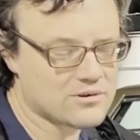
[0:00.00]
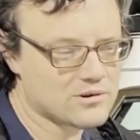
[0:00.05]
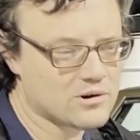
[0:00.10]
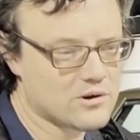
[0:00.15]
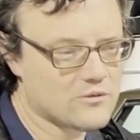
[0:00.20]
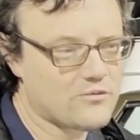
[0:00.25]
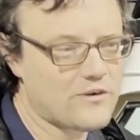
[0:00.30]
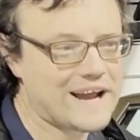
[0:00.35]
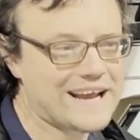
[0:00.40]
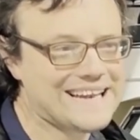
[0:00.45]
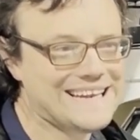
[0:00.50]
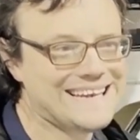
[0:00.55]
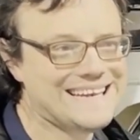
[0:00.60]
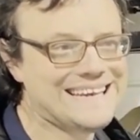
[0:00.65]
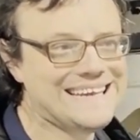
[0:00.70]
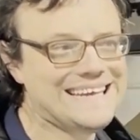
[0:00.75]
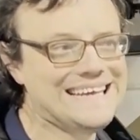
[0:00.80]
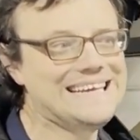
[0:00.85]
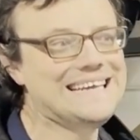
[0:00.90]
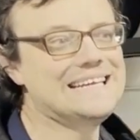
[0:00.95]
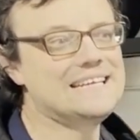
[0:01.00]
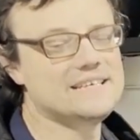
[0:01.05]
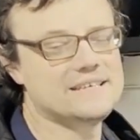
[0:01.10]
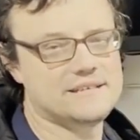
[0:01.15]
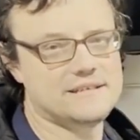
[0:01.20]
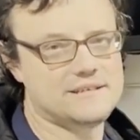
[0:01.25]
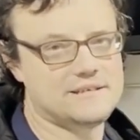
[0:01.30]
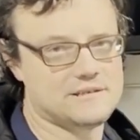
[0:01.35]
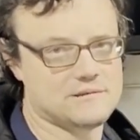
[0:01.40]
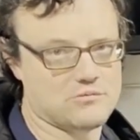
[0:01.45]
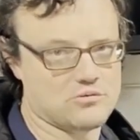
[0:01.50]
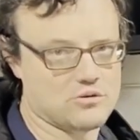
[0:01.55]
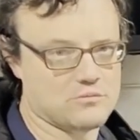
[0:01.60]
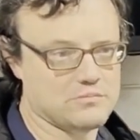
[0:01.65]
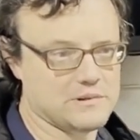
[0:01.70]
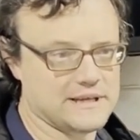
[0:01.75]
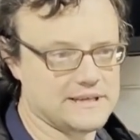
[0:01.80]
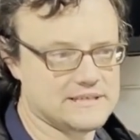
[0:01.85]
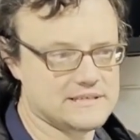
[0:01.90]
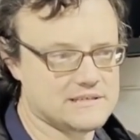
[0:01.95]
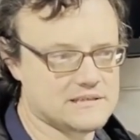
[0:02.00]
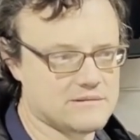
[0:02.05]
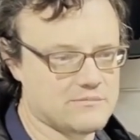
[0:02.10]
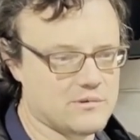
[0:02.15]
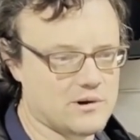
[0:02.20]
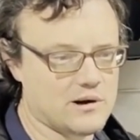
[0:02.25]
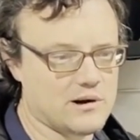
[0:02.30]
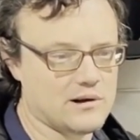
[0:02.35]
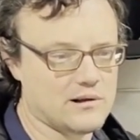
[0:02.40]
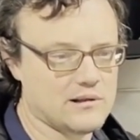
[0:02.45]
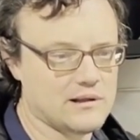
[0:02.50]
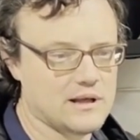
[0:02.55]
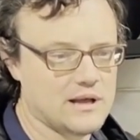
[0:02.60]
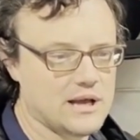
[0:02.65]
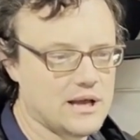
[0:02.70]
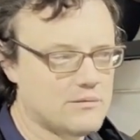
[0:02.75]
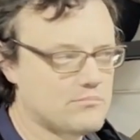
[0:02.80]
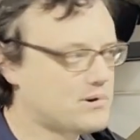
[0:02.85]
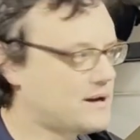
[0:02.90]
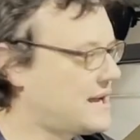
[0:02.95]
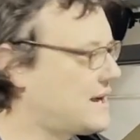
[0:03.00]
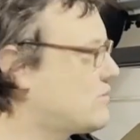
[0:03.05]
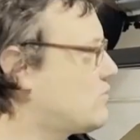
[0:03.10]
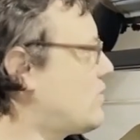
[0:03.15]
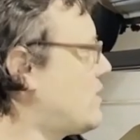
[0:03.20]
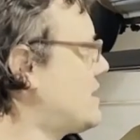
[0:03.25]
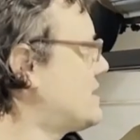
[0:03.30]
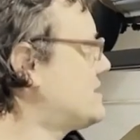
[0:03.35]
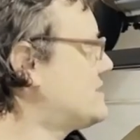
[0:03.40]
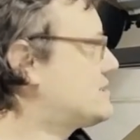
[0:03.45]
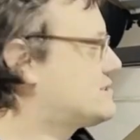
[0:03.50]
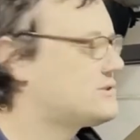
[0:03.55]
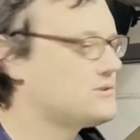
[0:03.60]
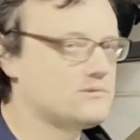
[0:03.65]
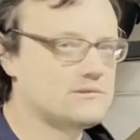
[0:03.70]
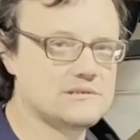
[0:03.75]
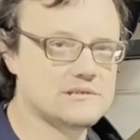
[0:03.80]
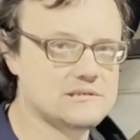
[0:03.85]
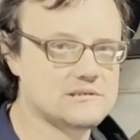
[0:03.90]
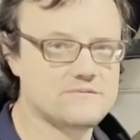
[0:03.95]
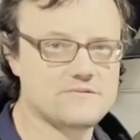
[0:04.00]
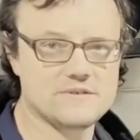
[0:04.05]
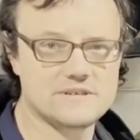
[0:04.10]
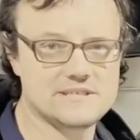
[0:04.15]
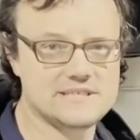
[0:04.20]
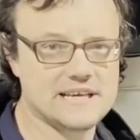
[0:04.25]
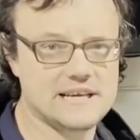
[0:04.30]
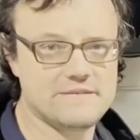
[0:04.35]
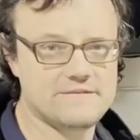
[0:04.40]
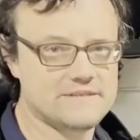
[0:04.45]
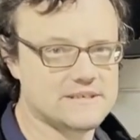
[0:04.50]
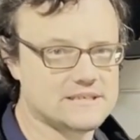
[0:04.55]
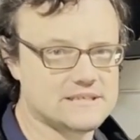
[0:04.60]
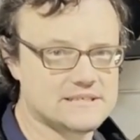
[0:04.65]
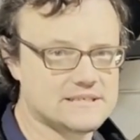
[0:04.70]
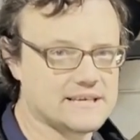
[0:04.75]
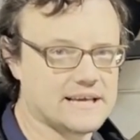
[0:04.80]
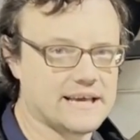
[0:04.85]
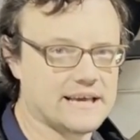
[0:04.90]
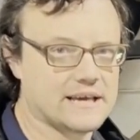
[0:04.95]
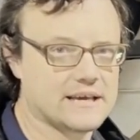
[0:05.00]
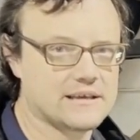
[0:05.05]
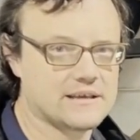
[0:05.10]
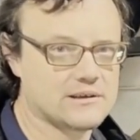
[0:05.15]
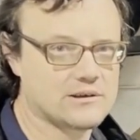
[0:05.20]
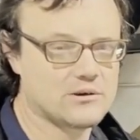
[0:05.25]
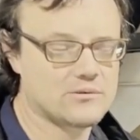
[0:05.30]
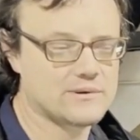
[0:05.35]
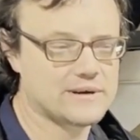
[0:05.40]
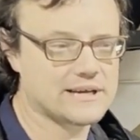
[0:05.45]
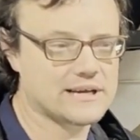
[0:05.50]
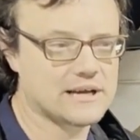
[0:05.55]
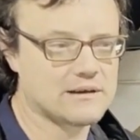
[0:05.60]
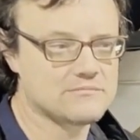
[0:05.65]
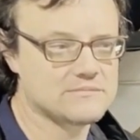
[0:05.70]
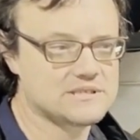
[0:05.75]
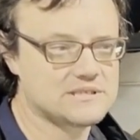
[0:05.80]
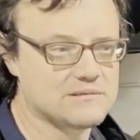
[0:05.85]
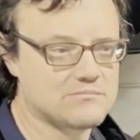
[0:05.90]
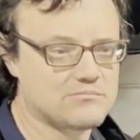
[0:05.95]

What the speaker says: know if I needed to replace them all, but I wanted to just for safety's sake. When it comes to